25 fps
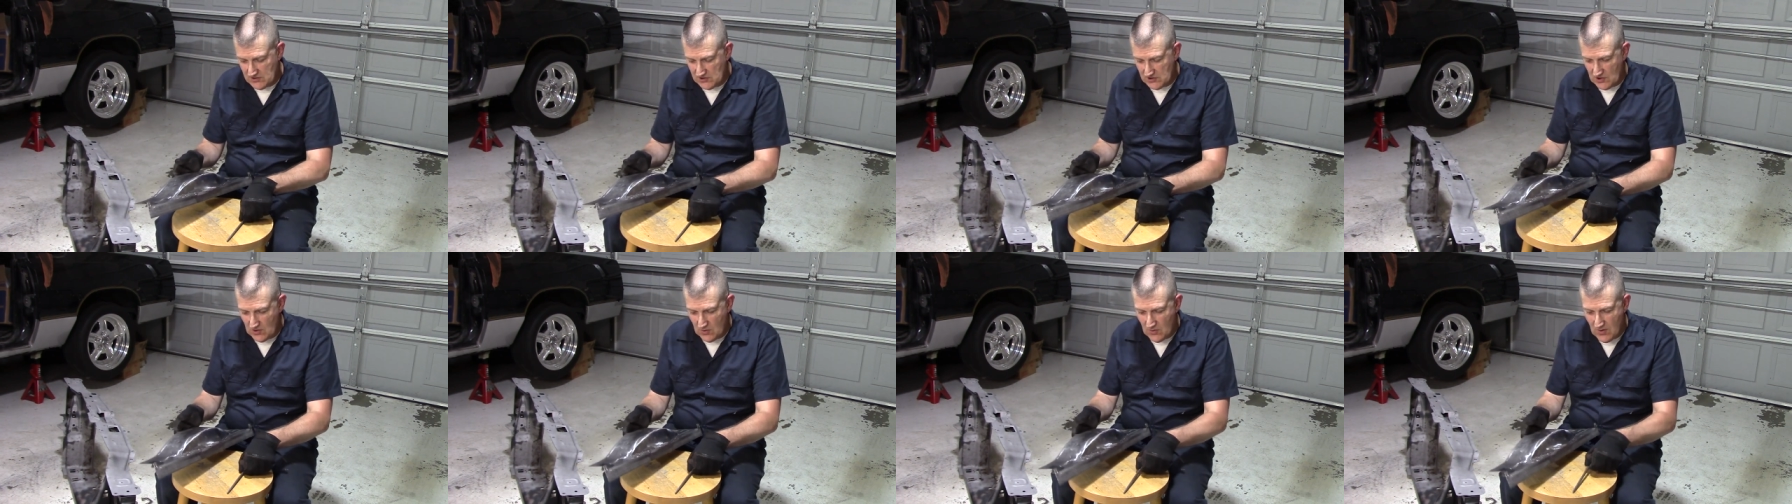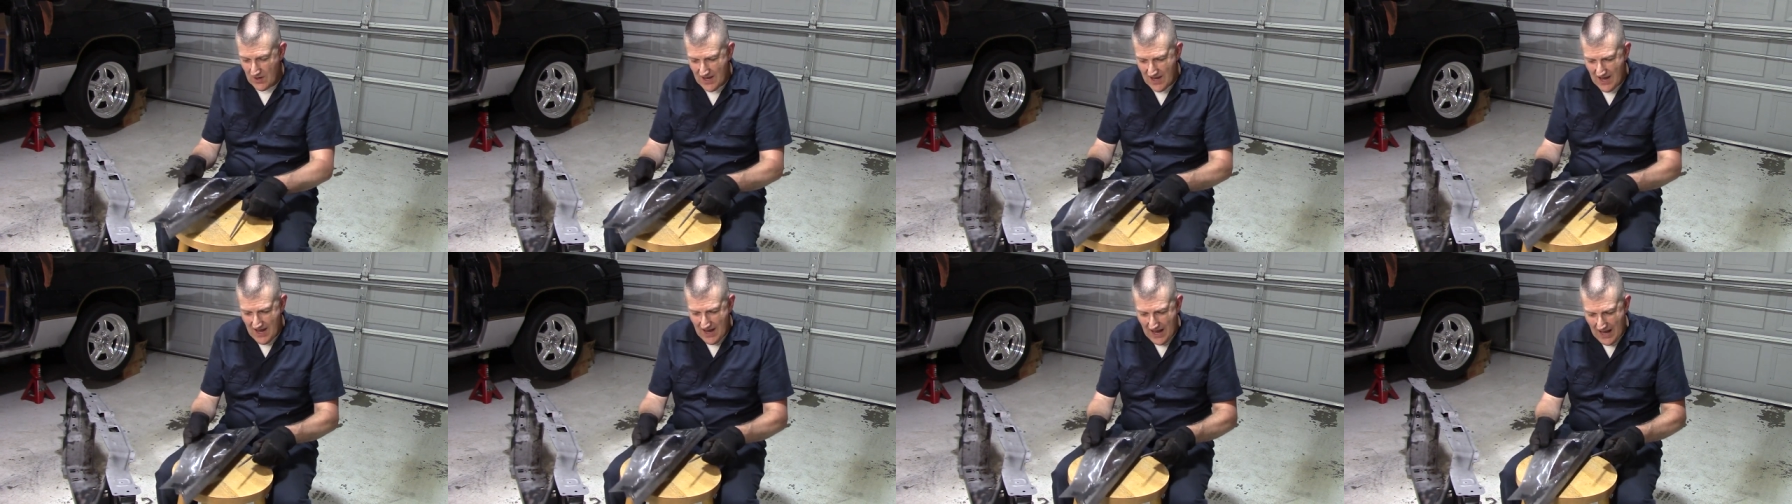
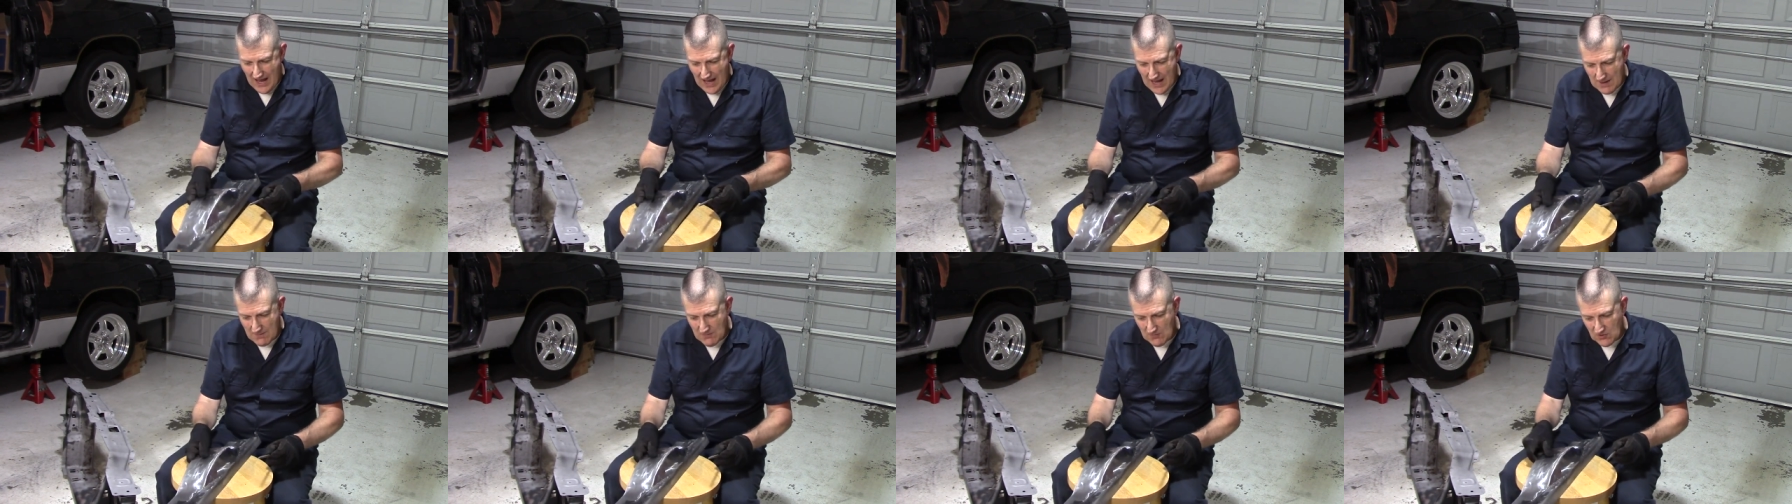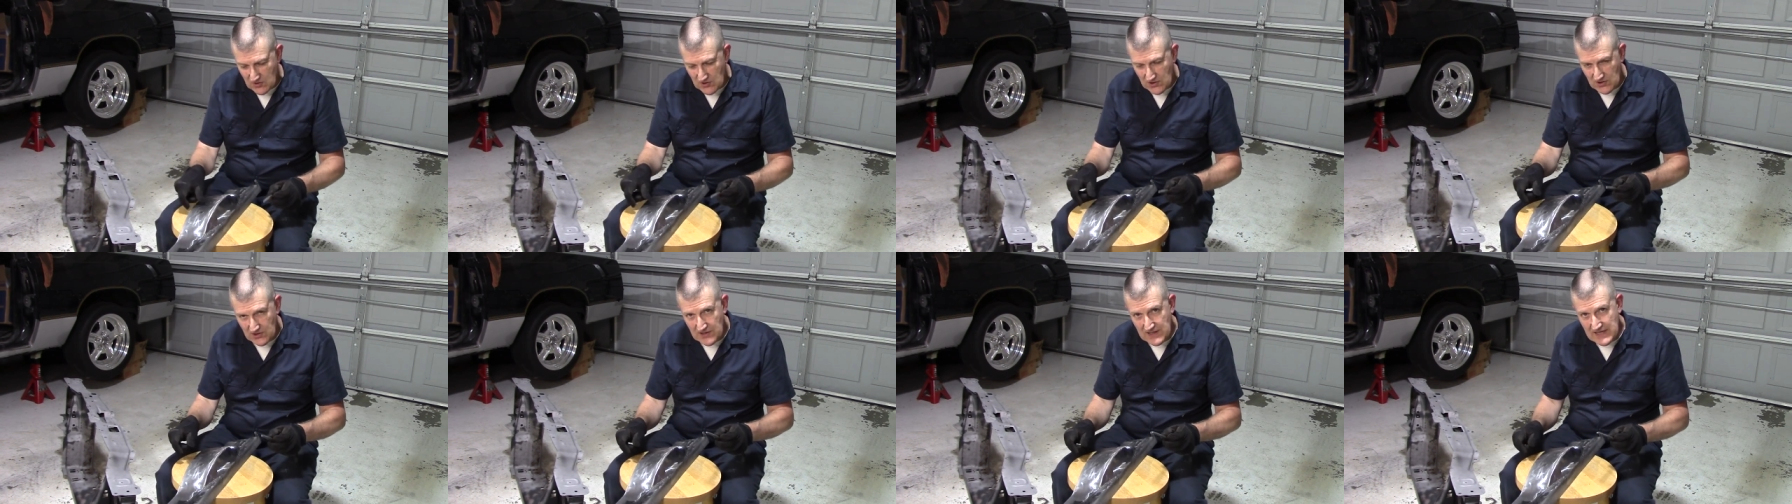So I'm
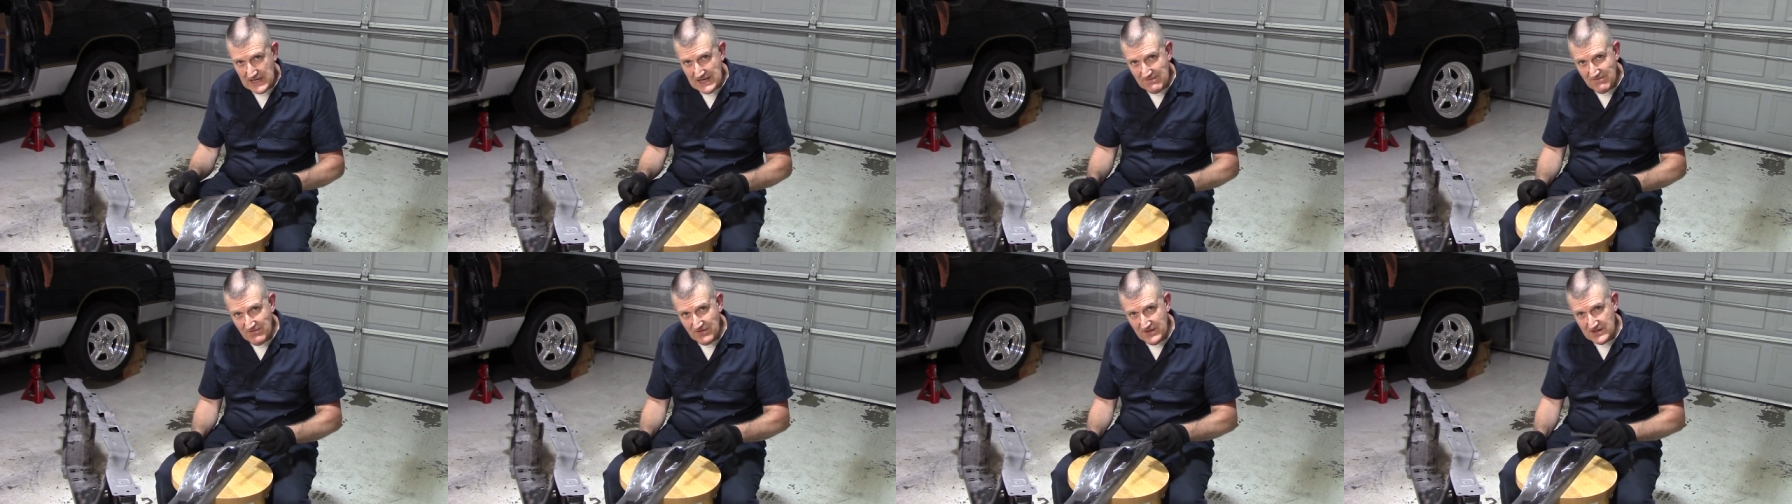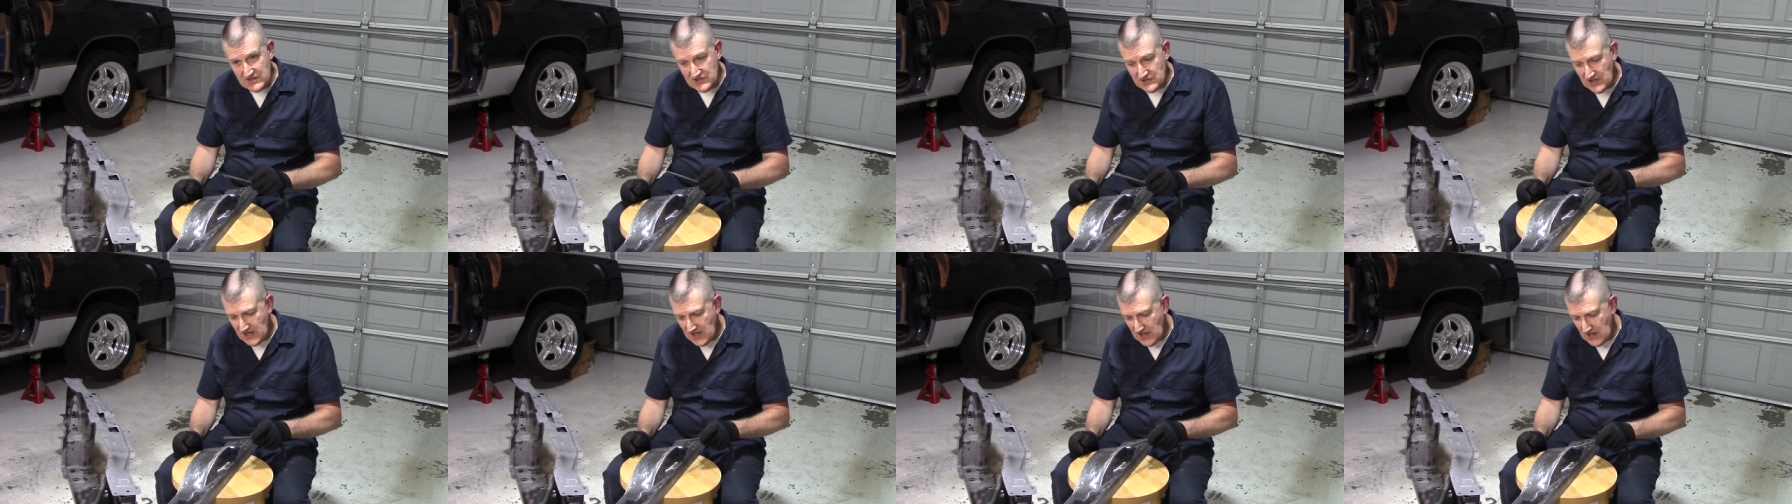going to leave
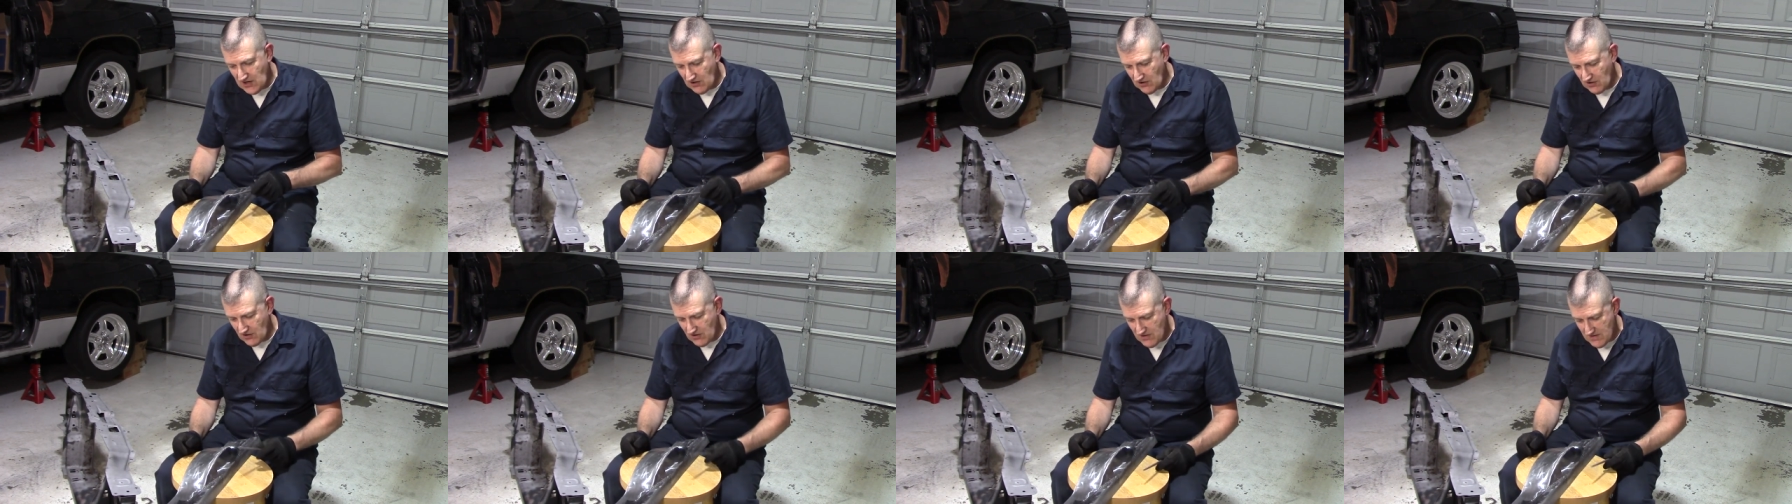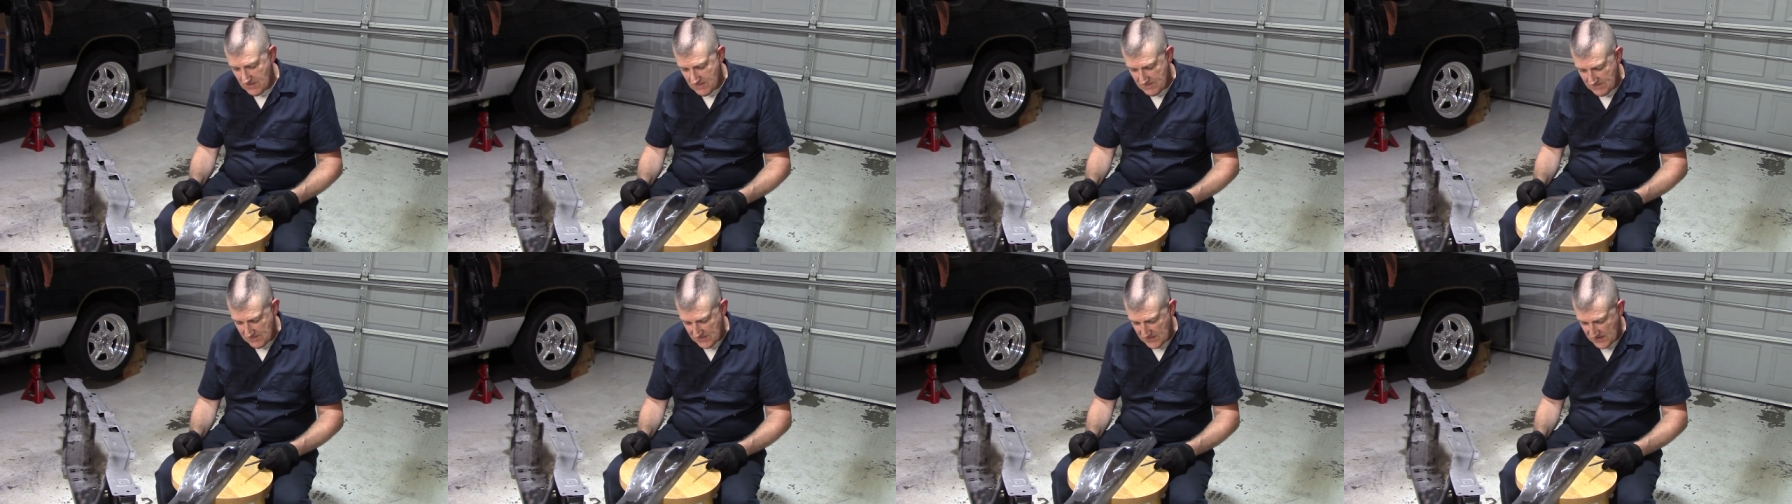this
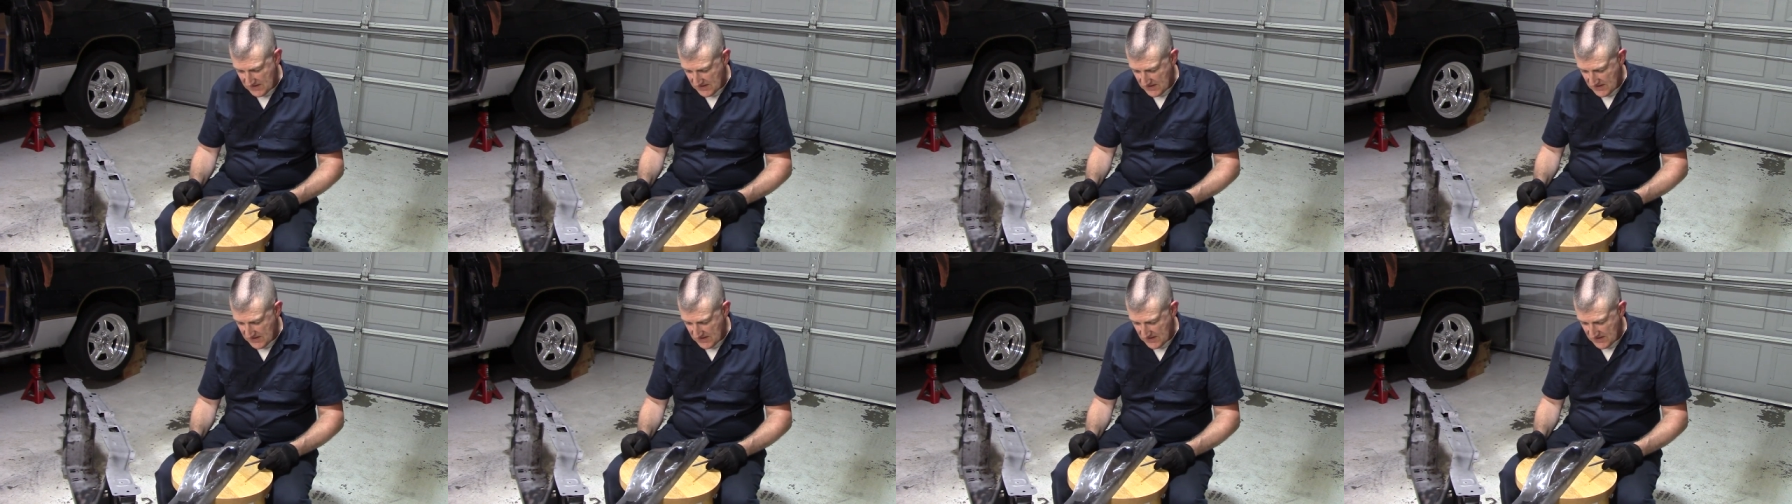here.